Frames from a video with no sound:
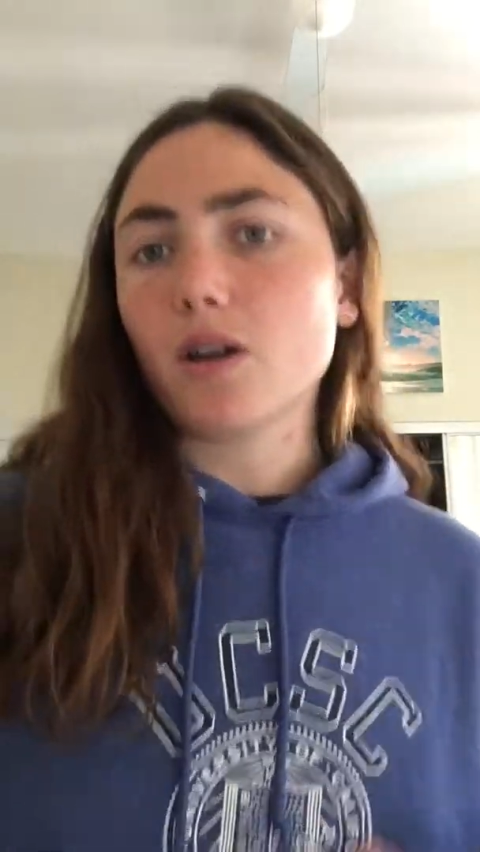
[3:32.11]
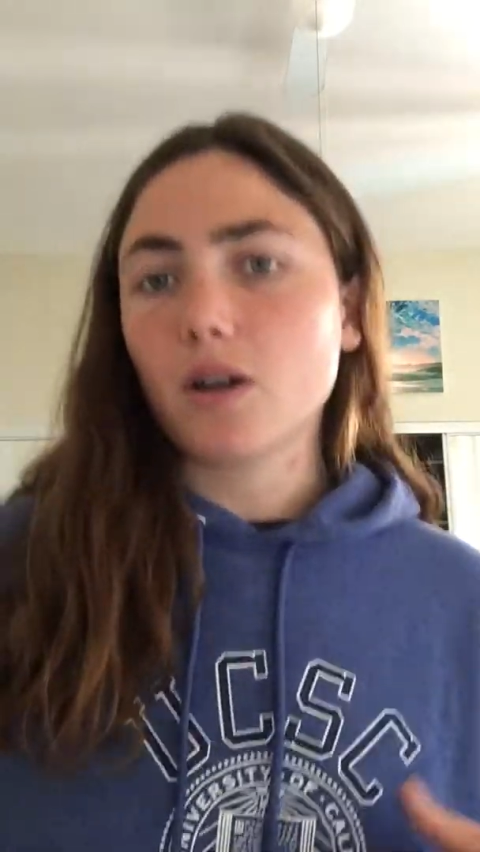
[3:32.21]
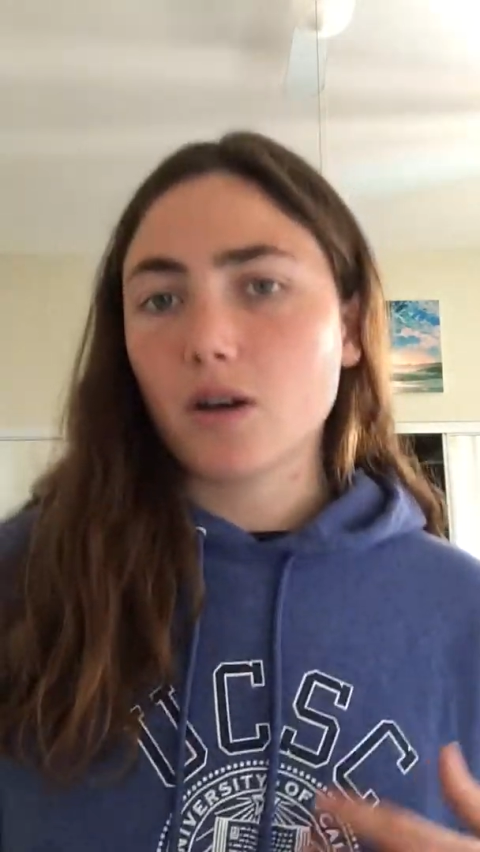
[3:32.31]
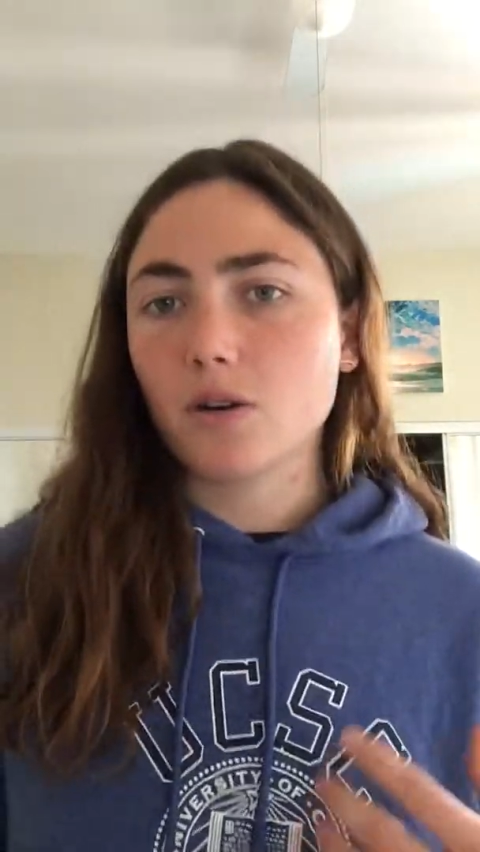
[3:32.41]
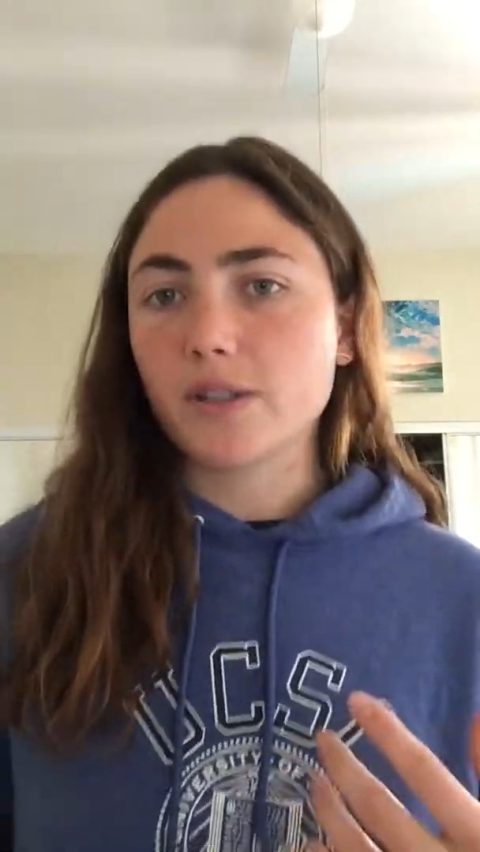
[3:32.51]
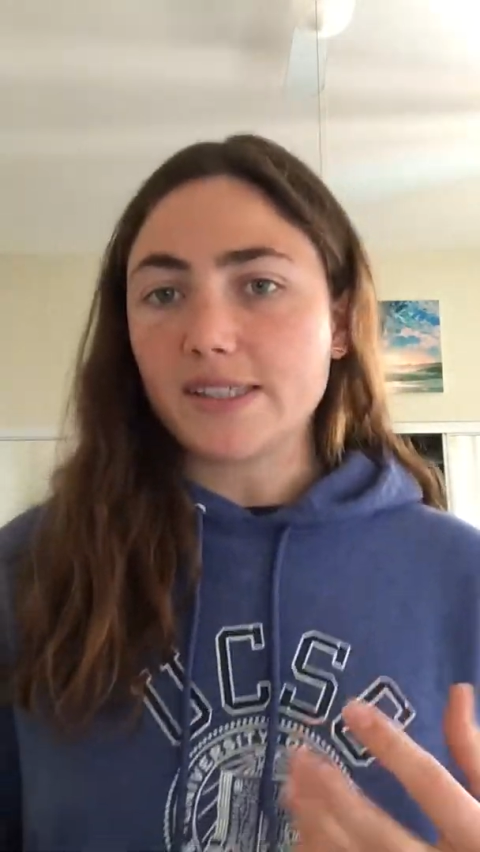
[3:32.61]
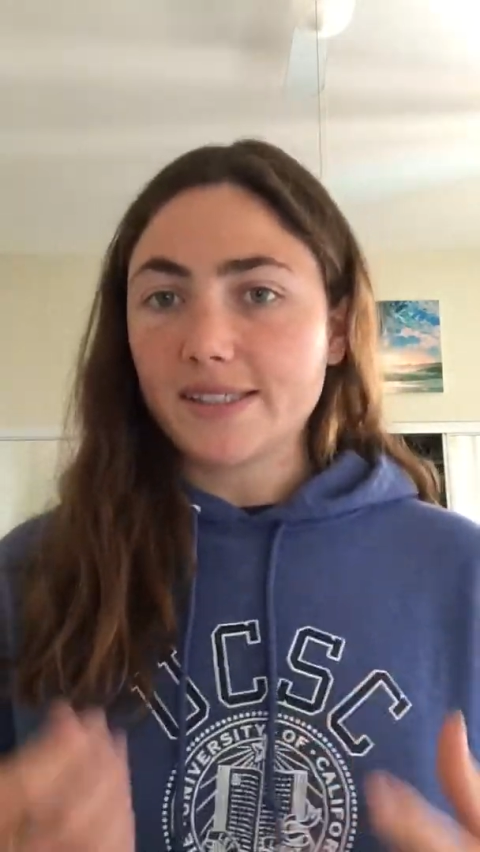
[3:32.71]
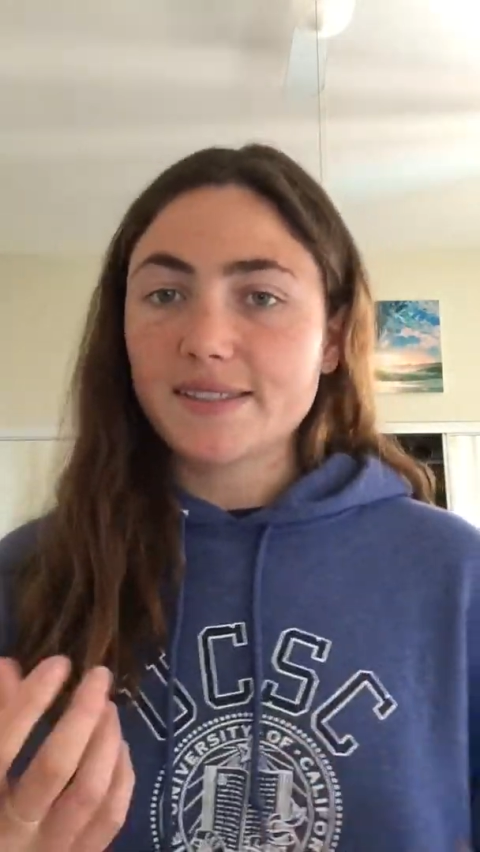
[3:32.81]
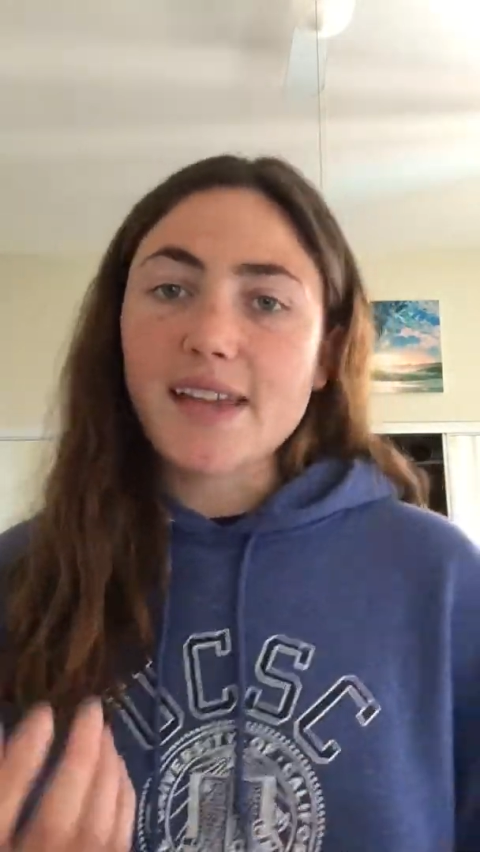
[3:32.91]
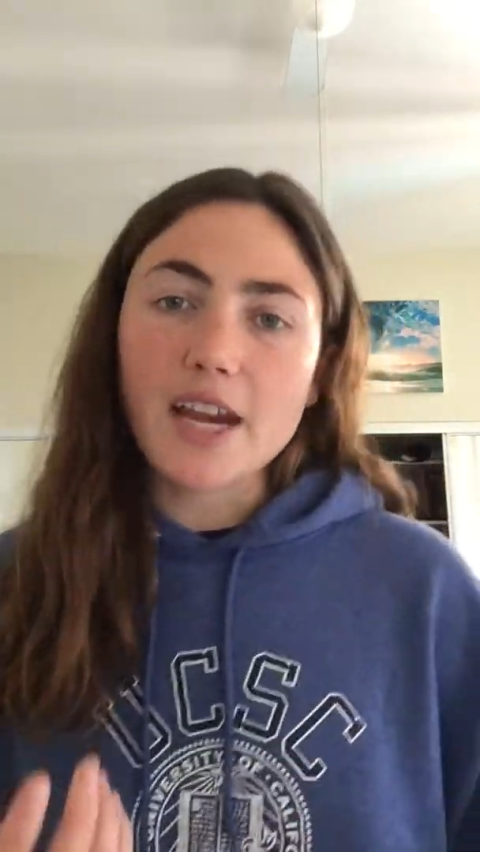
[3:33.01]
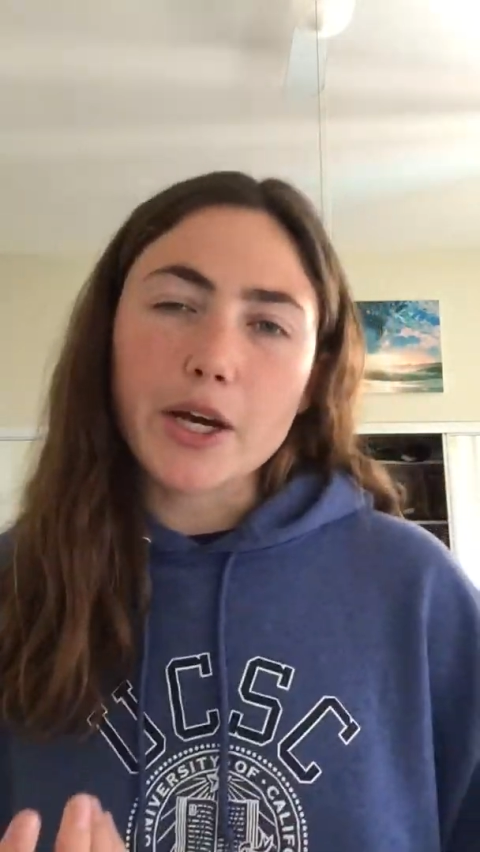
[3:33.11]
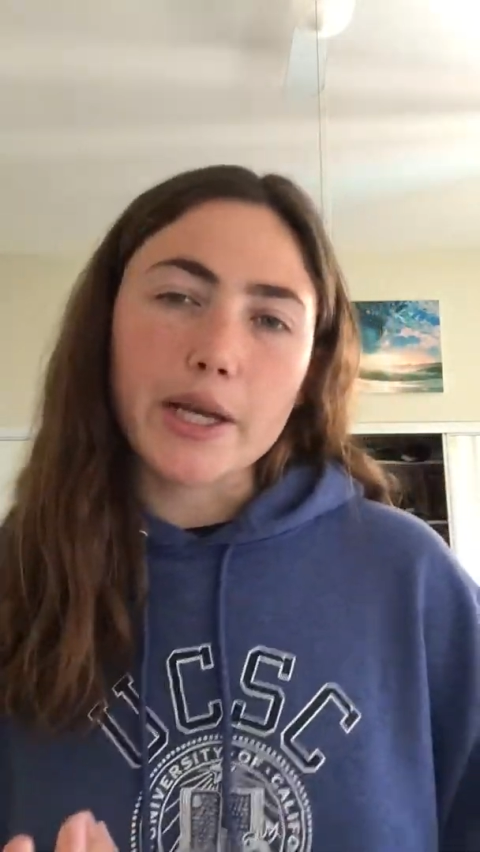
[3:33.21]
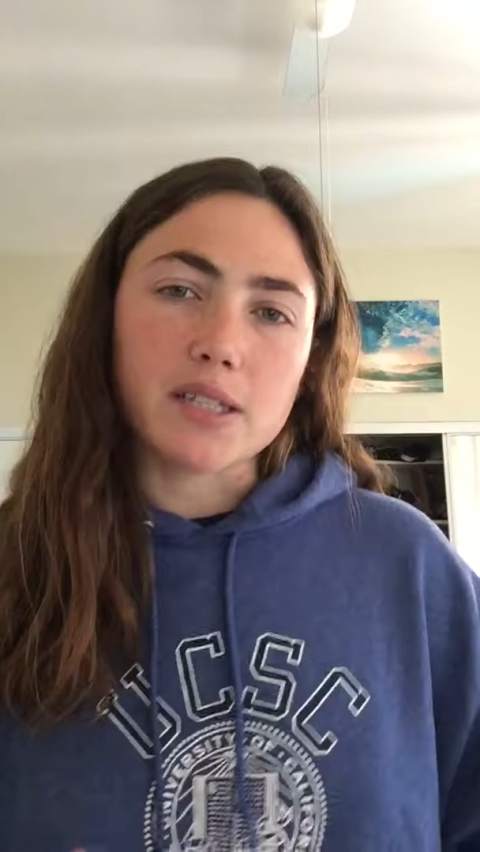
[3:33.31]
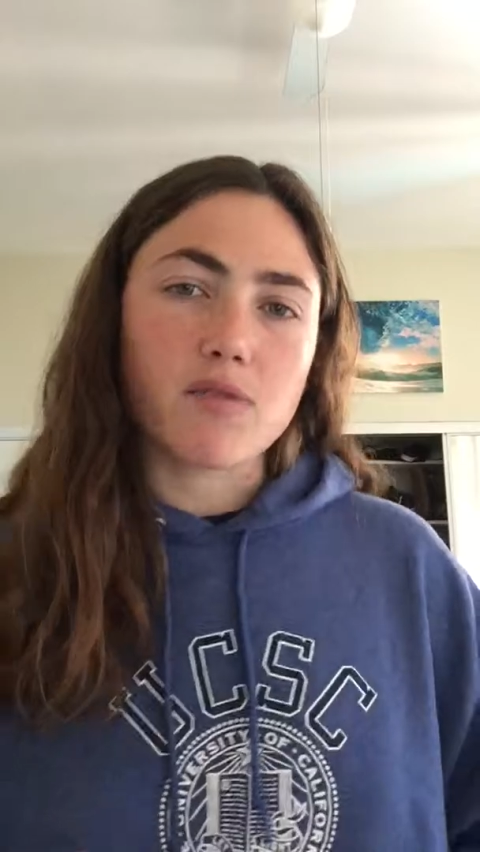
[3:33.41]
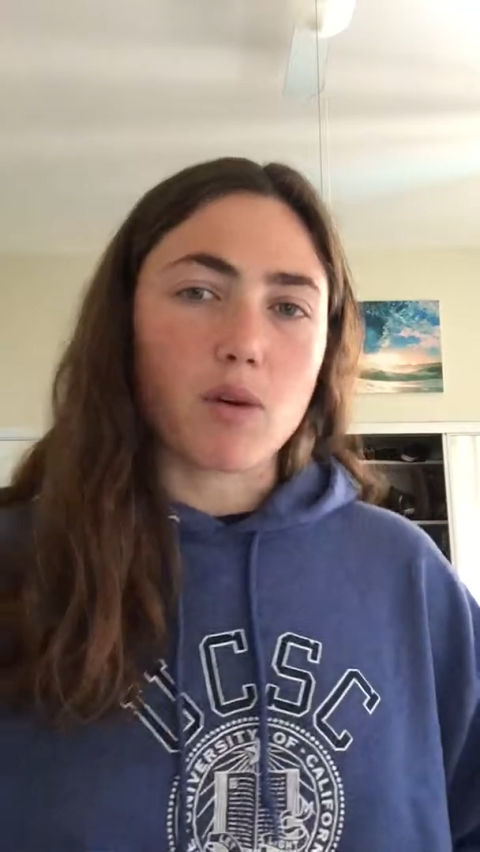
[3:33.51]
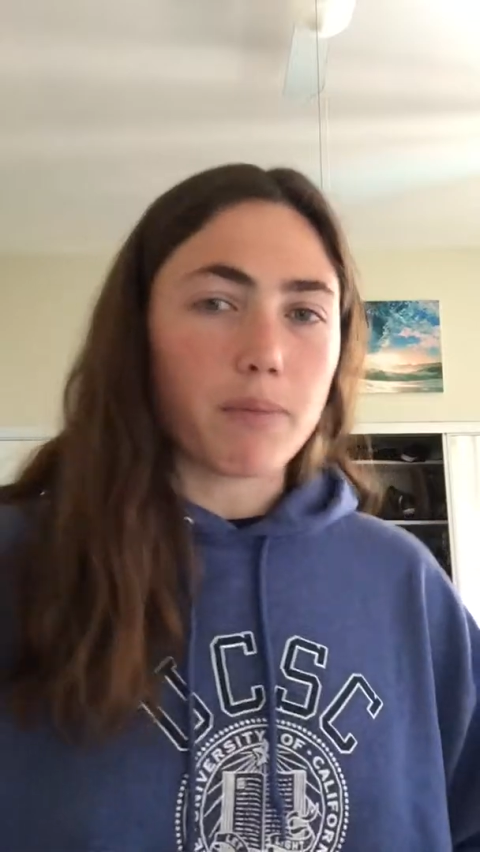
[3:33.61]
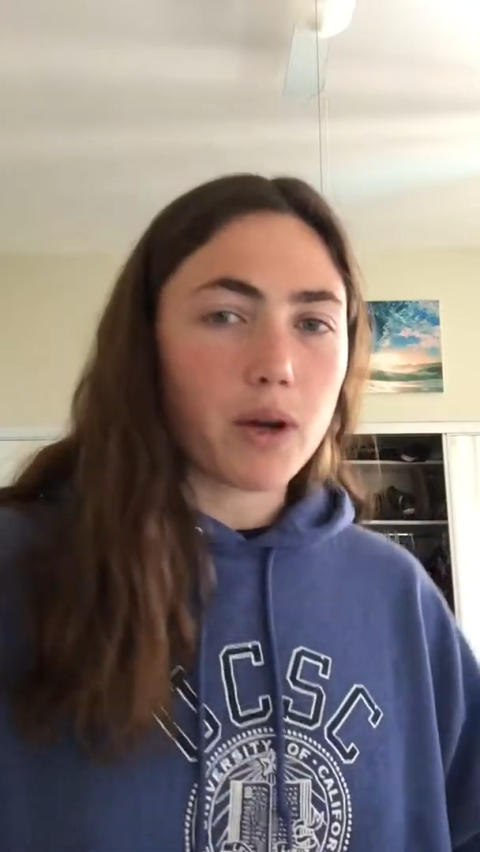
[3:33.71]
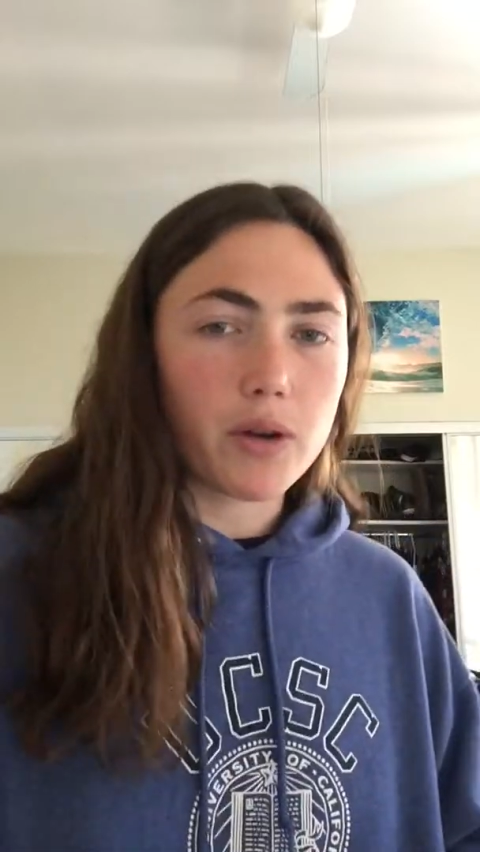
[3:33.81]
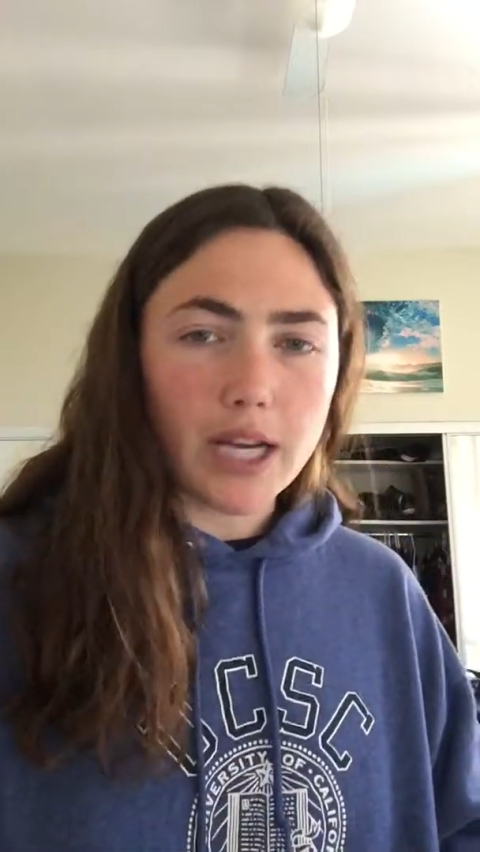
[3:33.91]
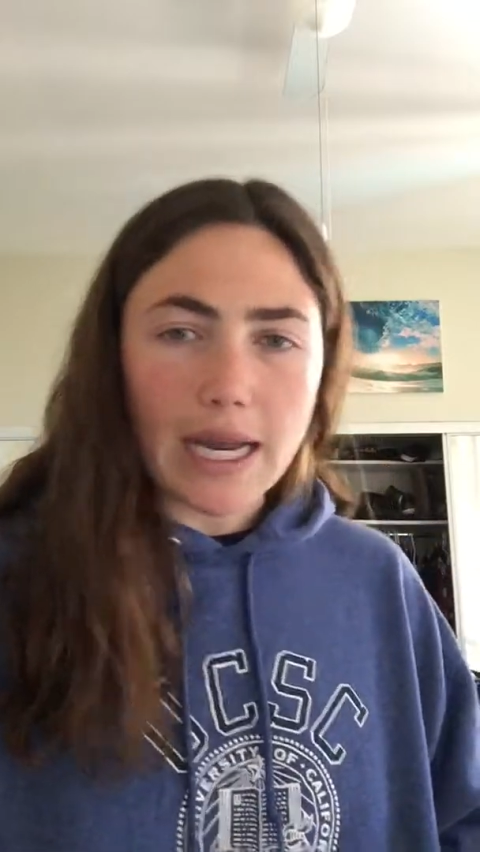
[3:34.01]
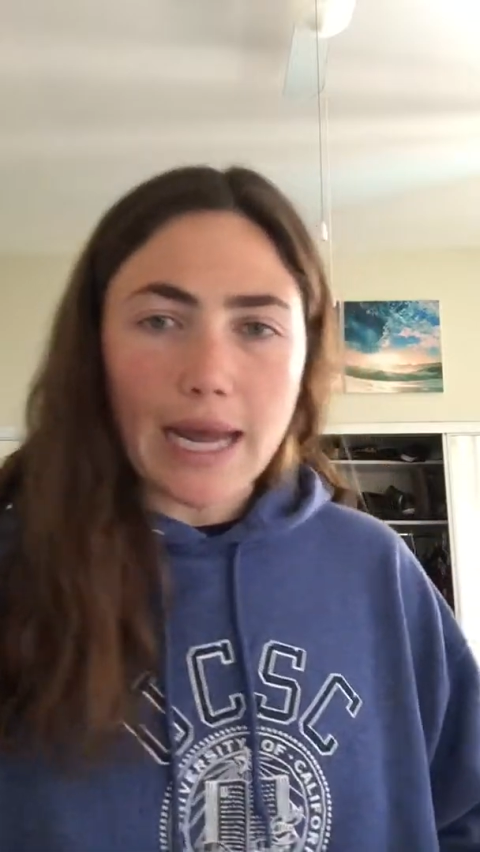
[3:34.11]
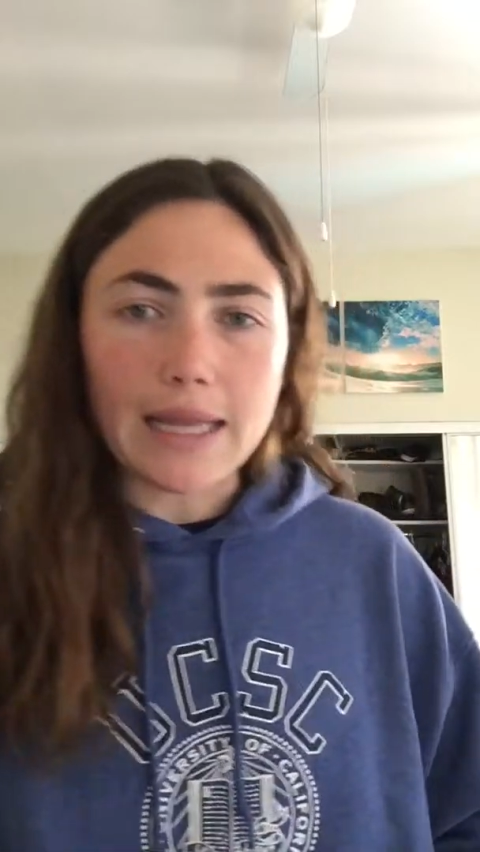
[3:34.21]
oh, it's scary, it's foreboding,